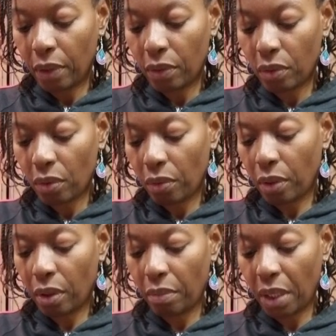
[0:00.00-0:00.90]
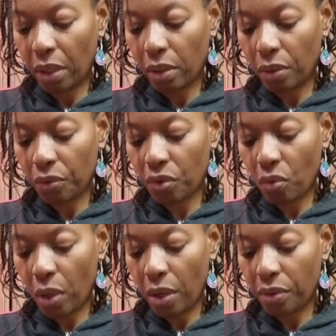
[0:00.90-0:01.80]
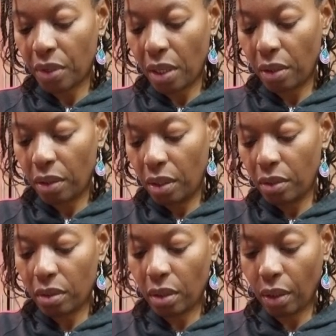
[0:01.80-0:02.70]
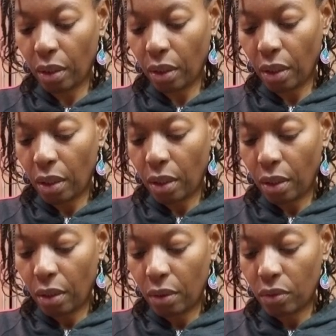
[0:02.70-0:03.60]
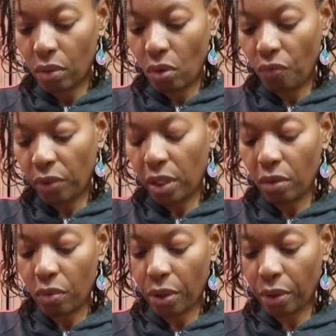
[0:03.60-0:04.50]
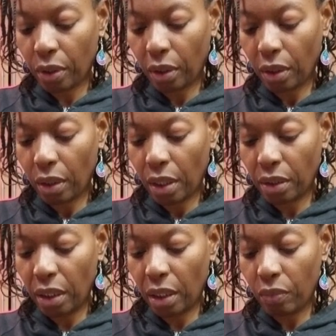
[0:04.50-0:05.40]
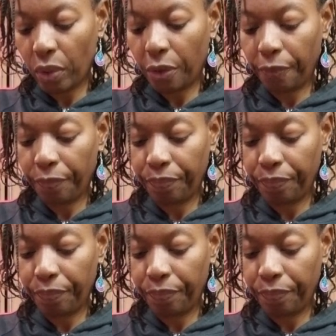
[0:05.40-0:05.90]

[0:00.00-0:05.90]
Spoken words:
So we're going to make little squares out of this. So hopefully it'll work. I think it will.